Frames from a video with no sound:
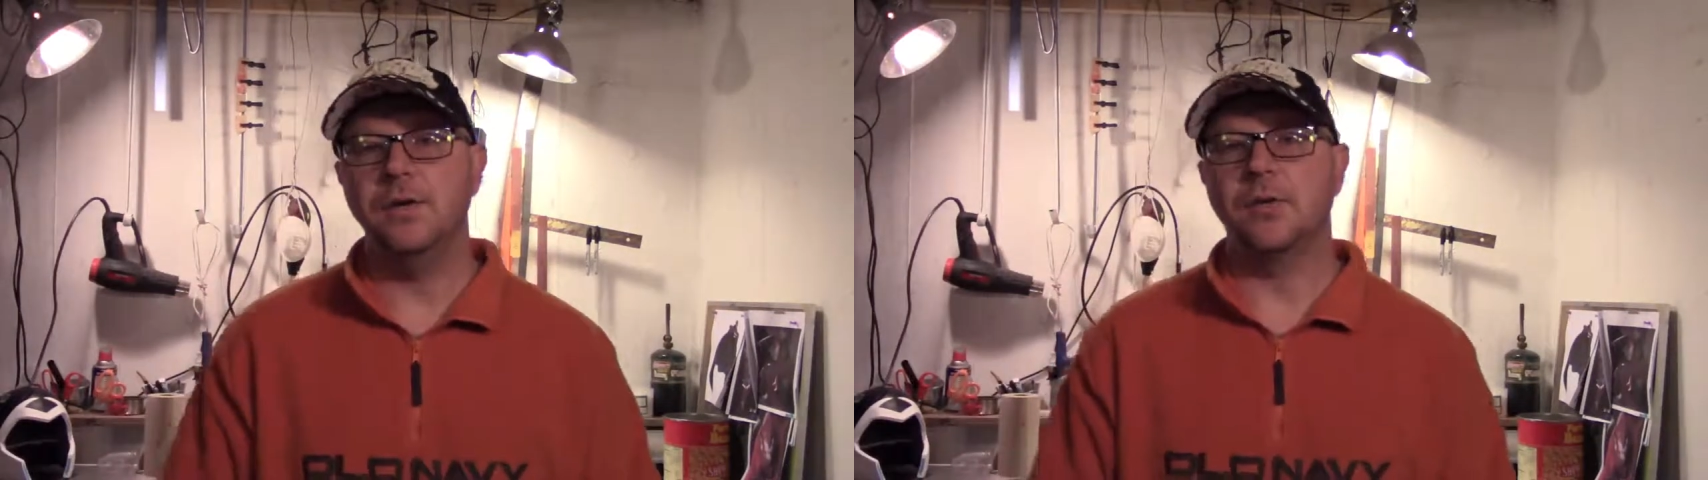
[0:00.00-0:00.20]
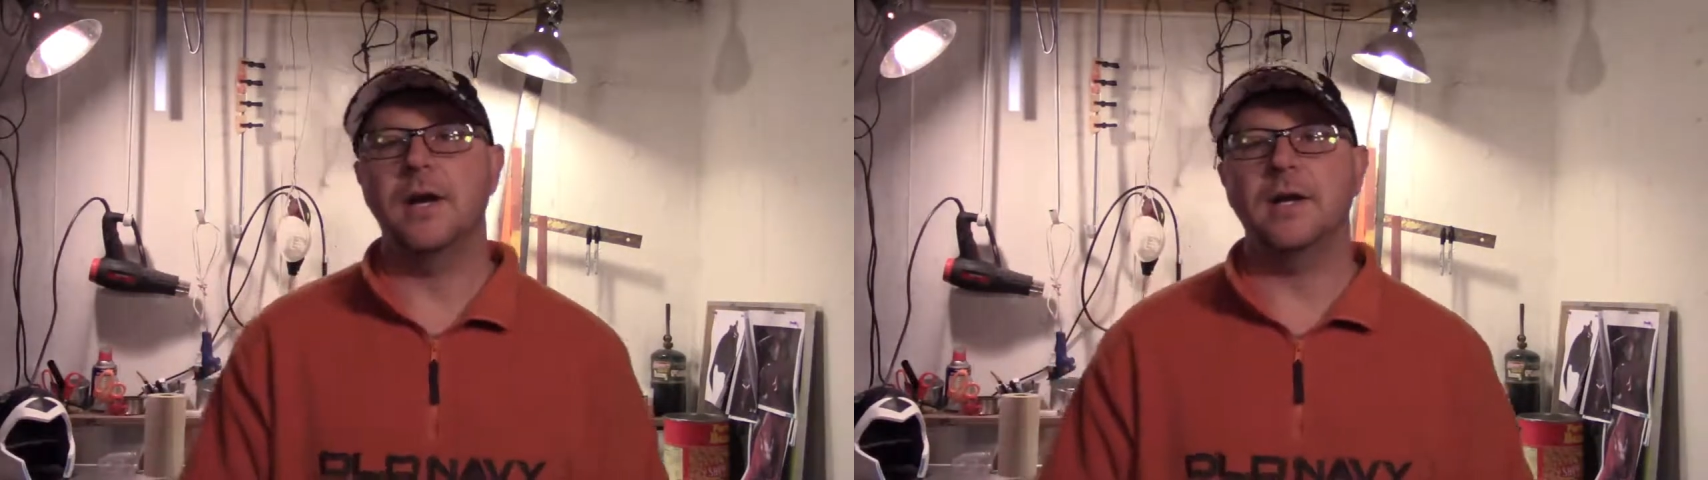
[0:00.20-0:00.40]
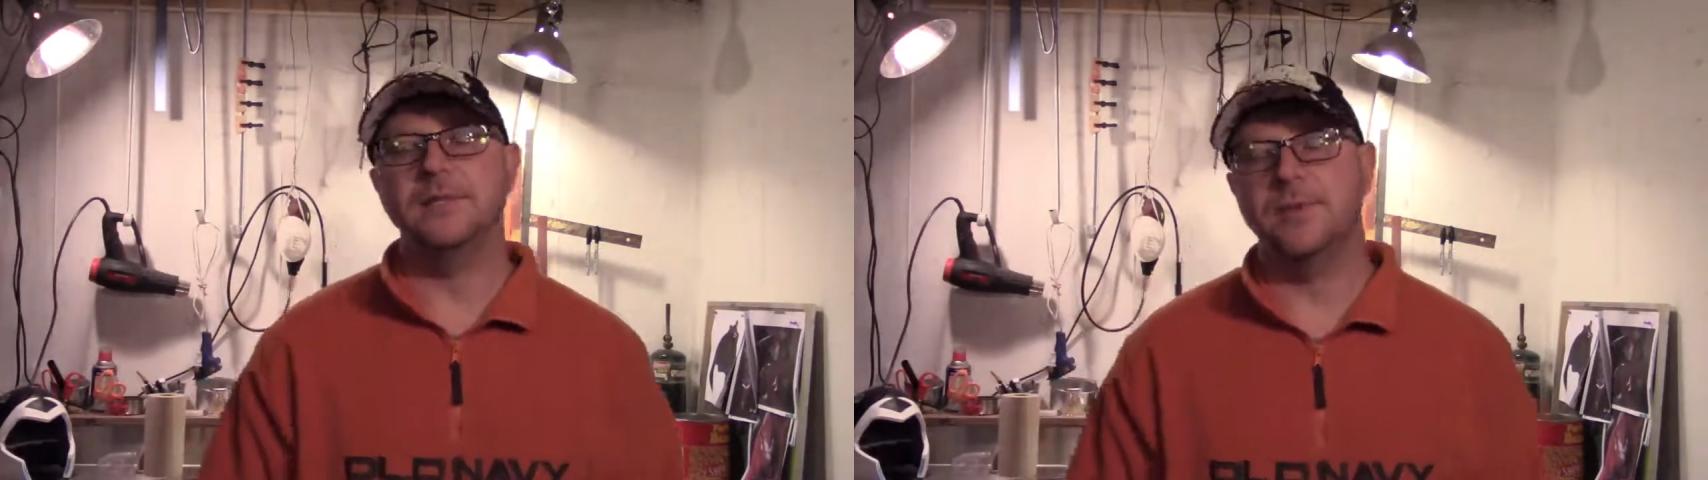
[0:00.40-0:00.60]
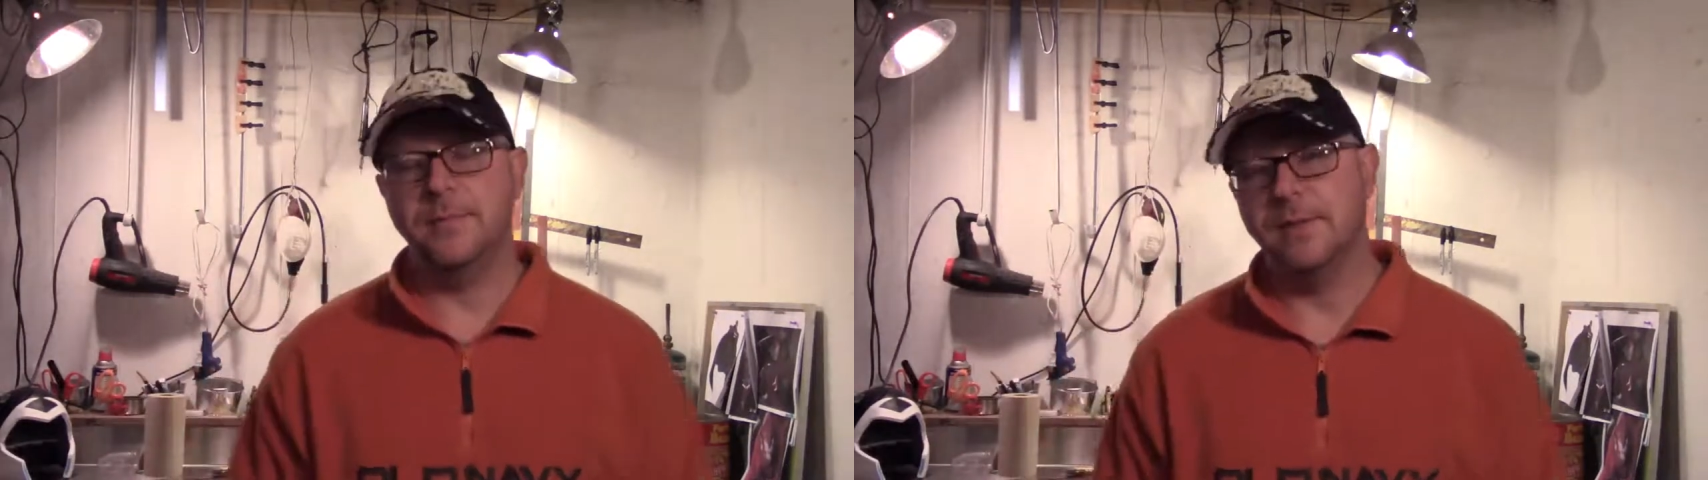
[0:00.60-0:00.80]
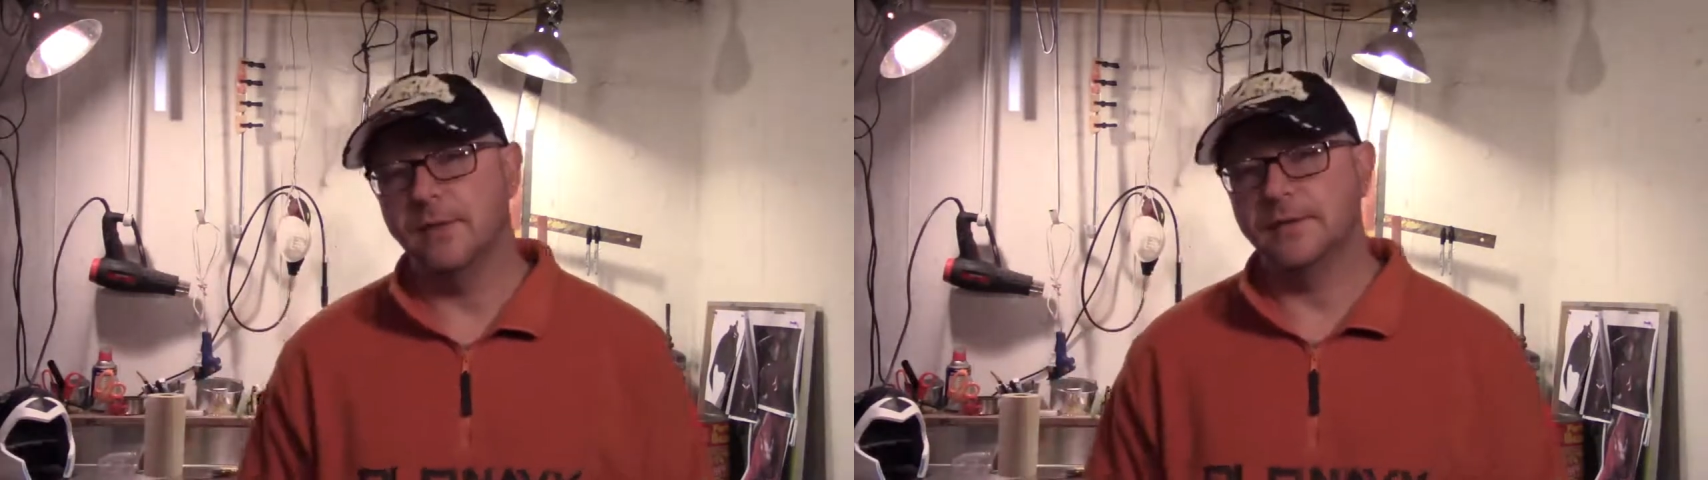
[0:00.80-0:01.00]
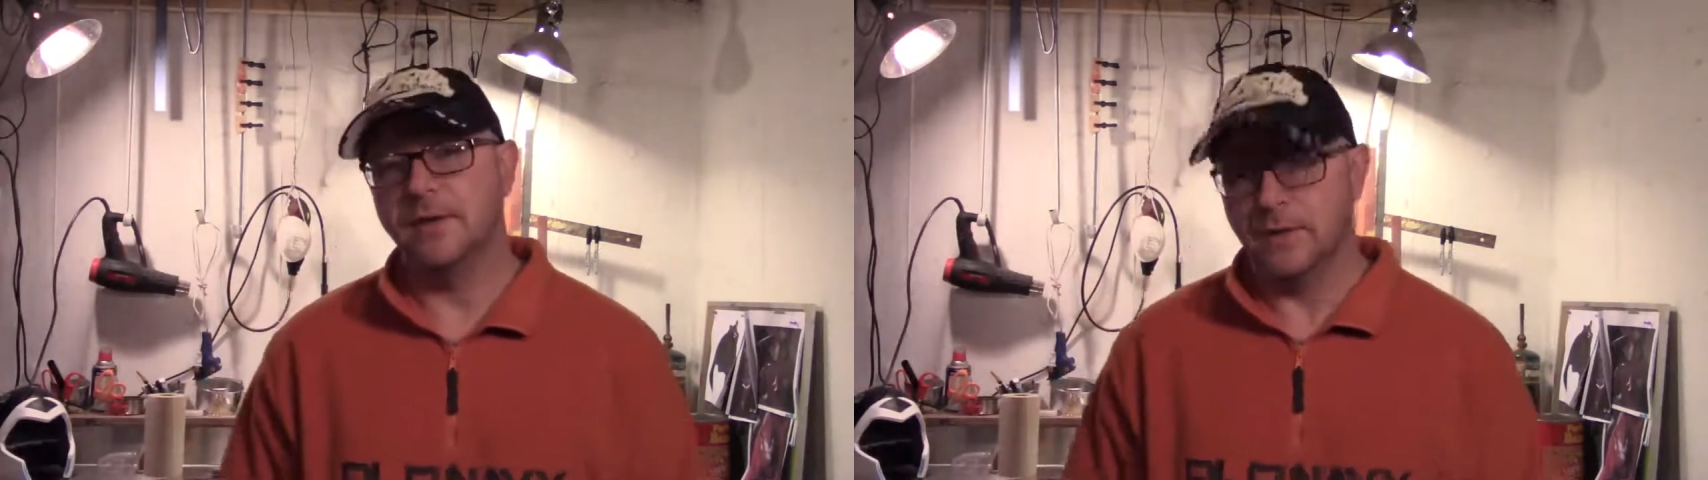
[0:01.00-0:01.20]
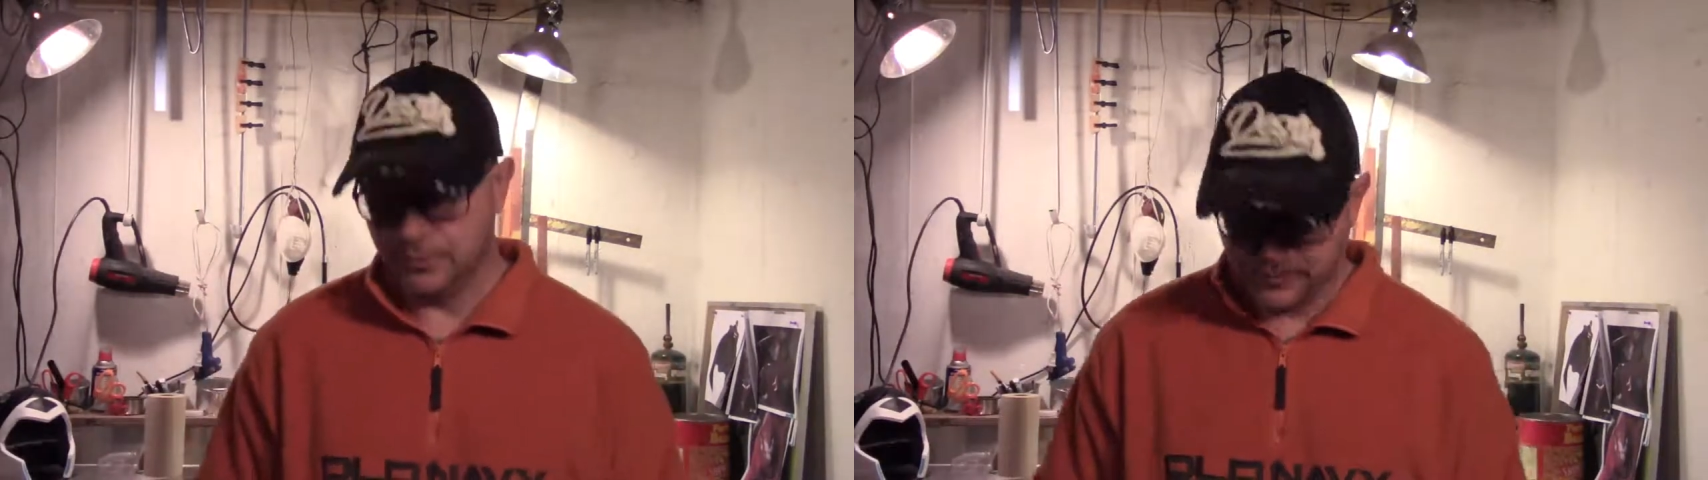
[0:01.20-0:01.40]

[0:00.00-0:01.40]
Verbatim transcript: your cosplay builds a little